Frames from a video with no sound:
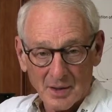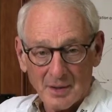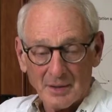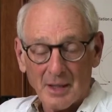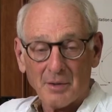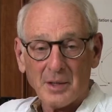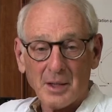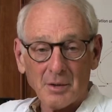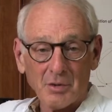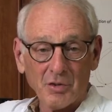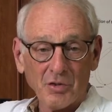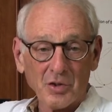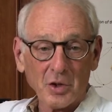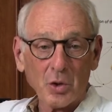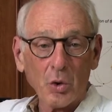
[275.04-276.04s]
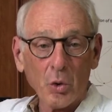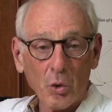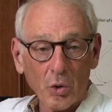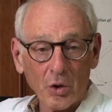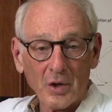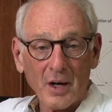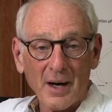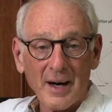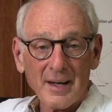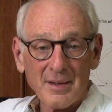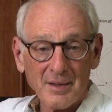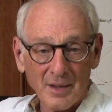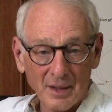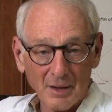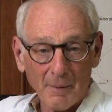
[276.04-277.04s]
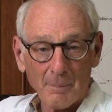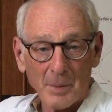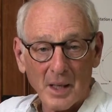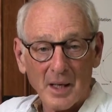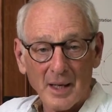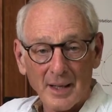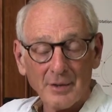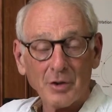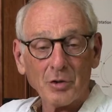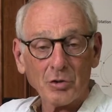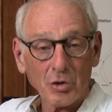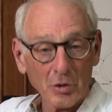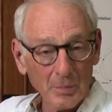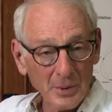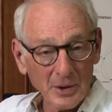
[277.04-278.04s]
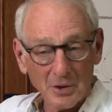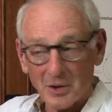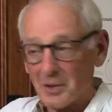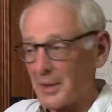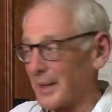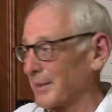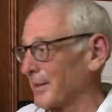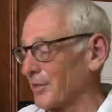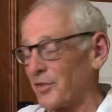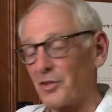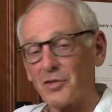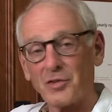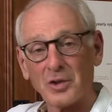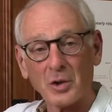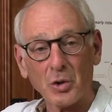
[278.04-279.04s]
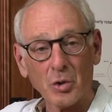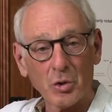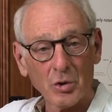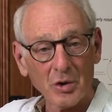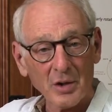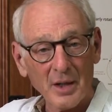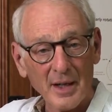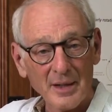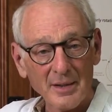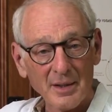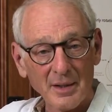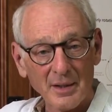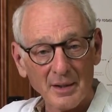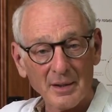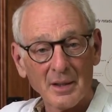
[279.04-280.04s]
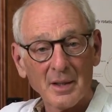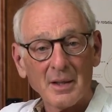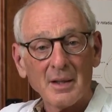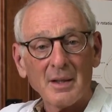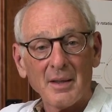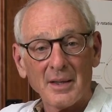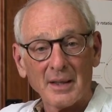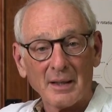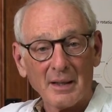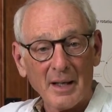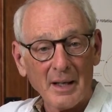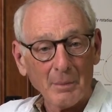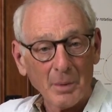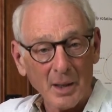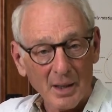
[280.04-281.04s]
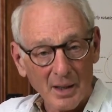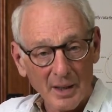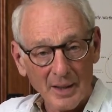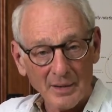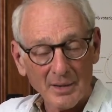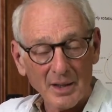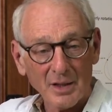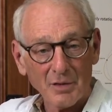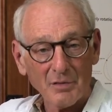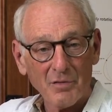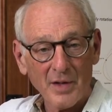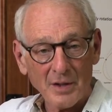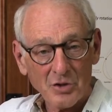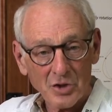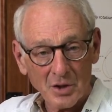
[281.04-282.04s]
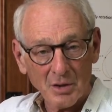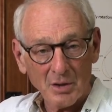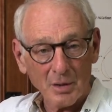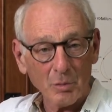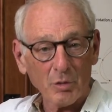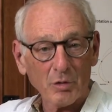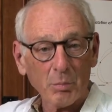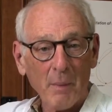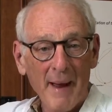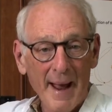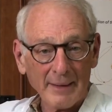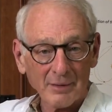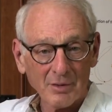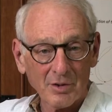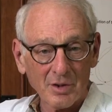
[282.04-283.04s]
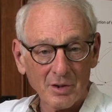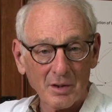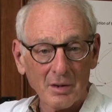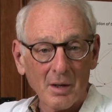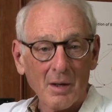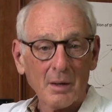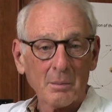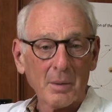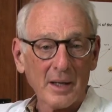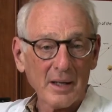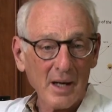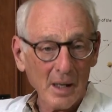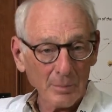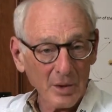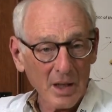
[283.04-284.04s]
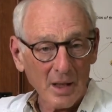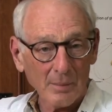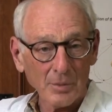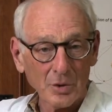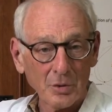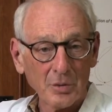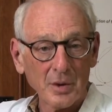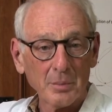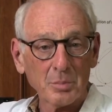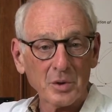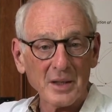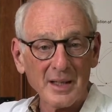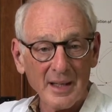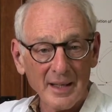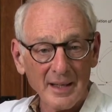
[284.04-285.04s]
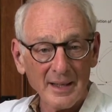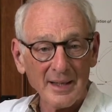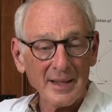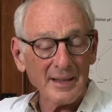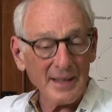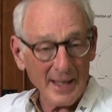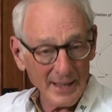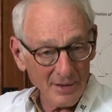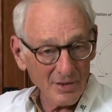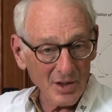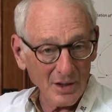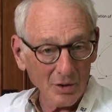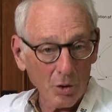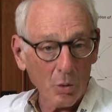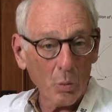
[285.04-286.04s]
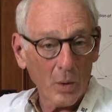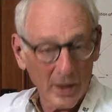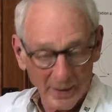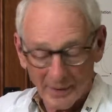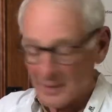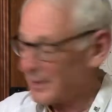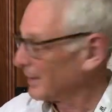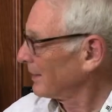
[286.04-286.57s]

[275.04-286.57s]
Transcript: Now, here is the core idea behind the tourbillon, and this is the core idea that lay behind the invention that was patented by Abraham Louis Breguet in 1801.